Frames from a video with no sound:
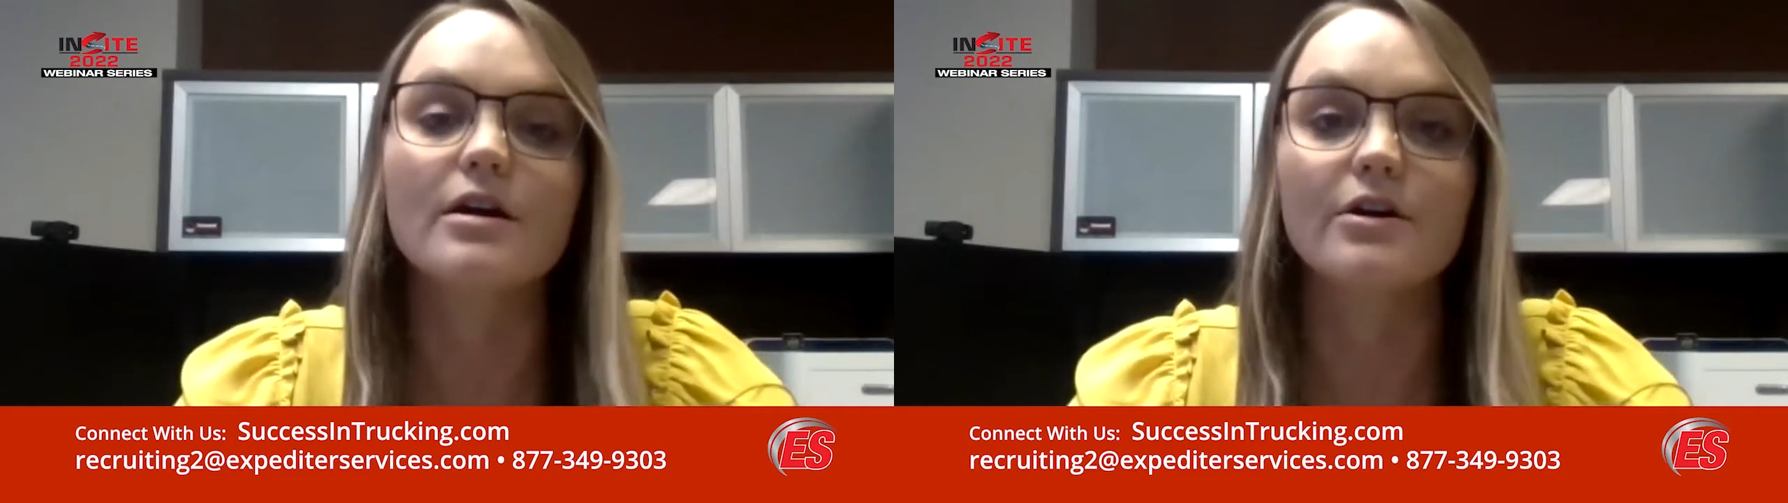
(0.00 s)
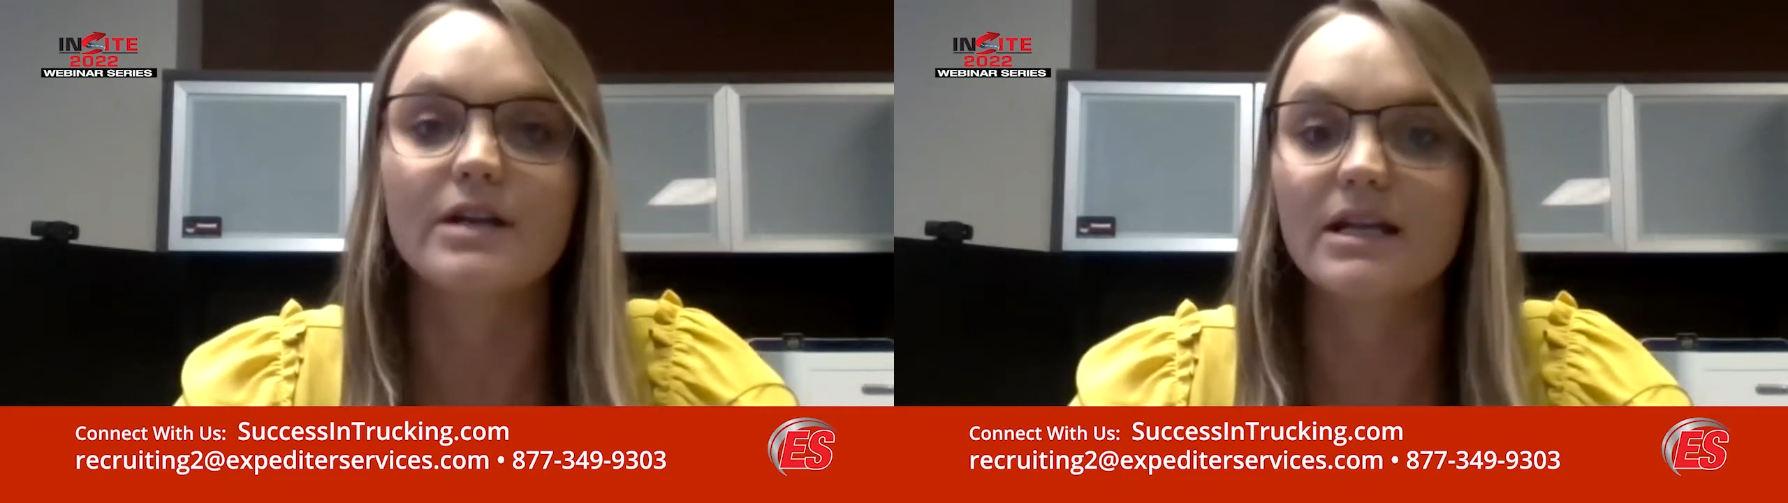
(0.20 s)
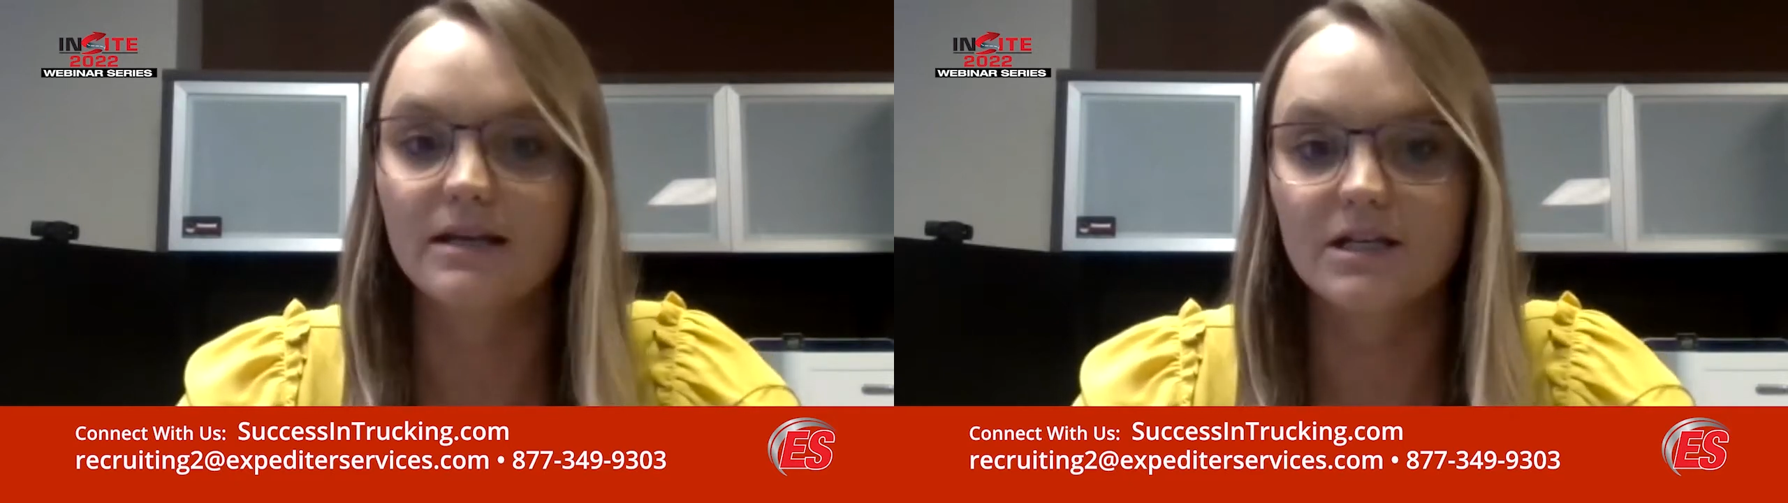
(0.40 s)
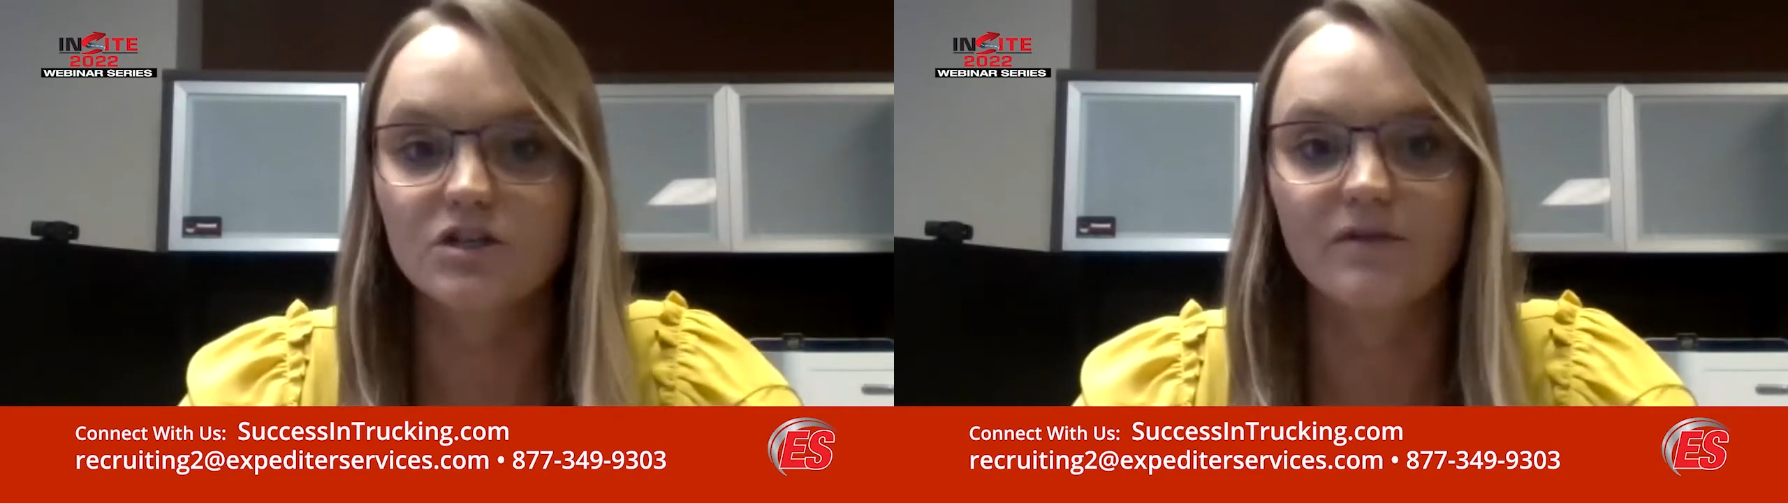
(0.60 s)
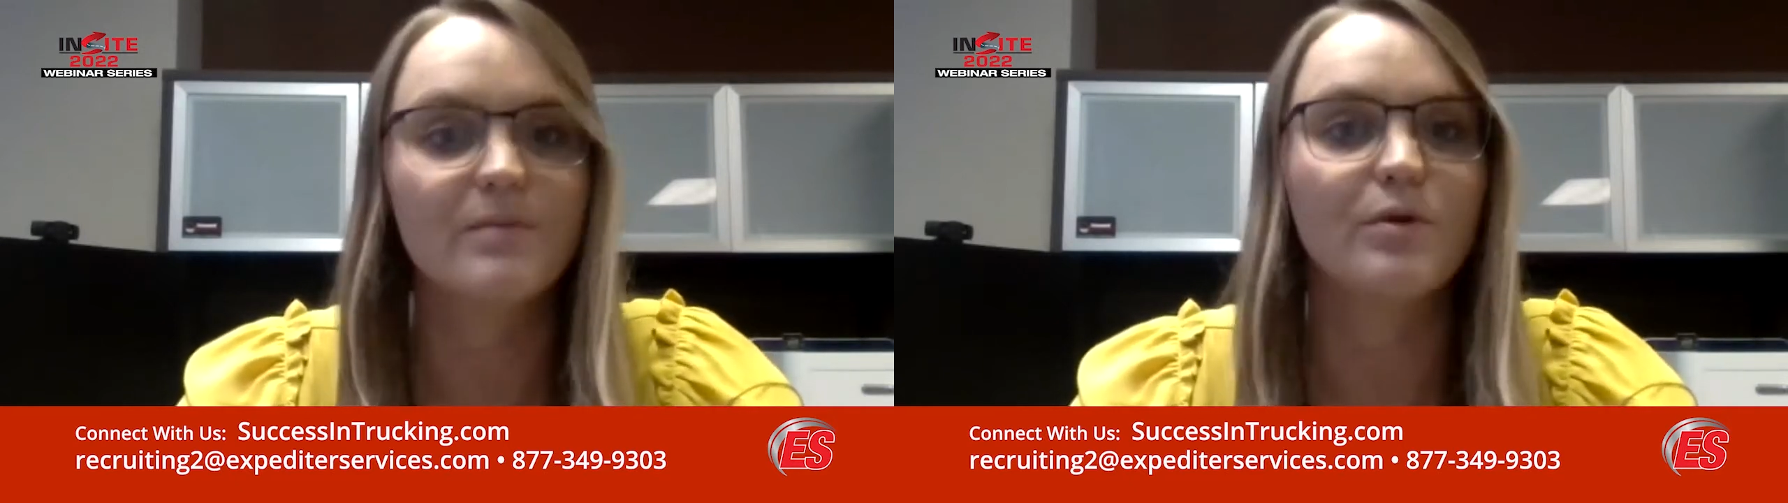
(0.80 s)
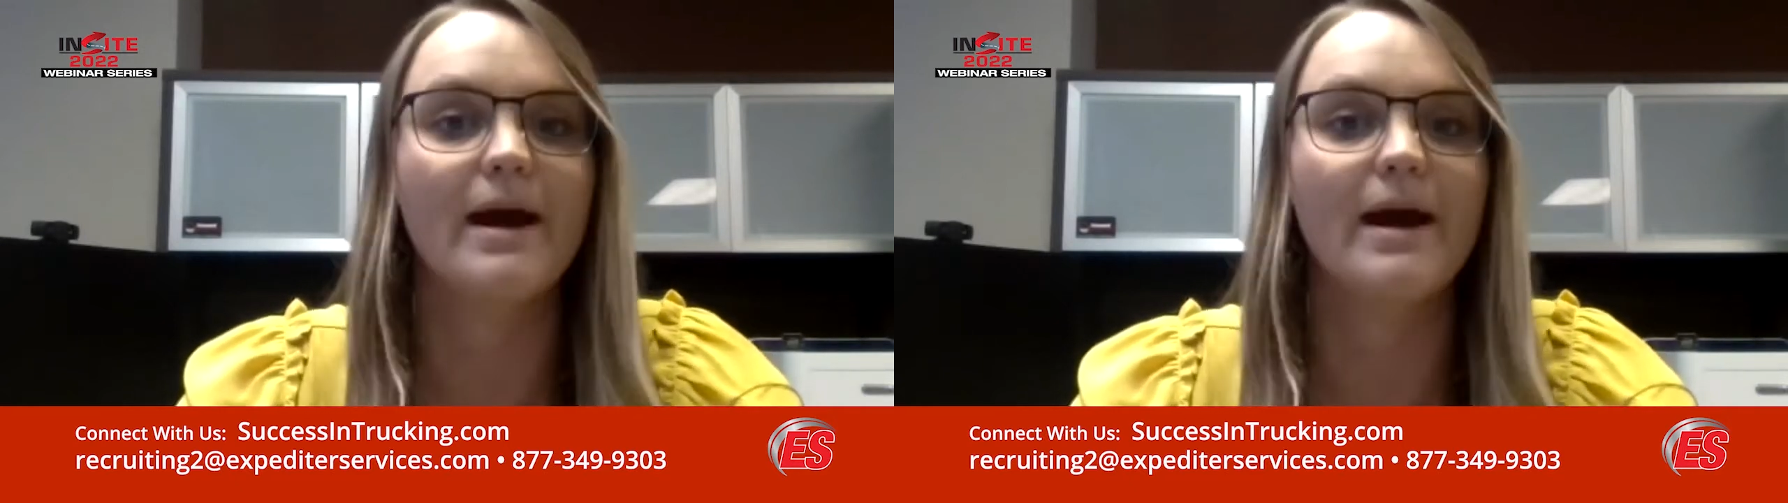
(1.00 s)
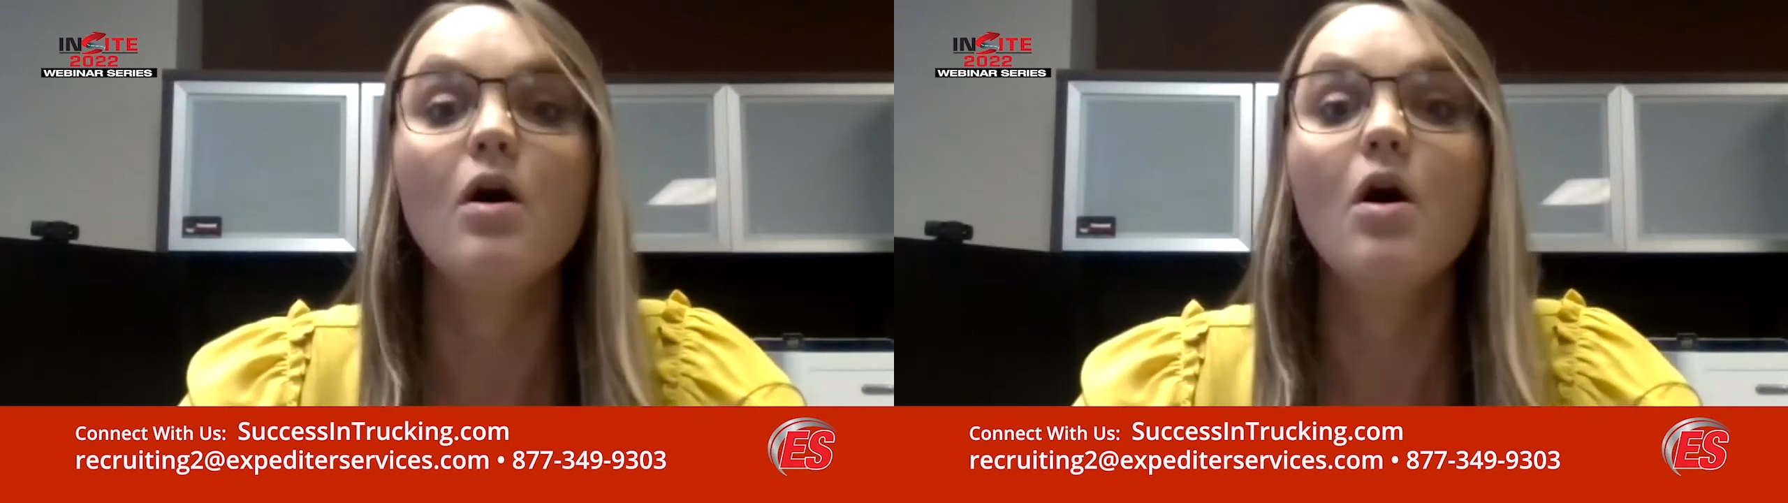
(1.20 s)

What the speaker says: earning an additional rate per mile,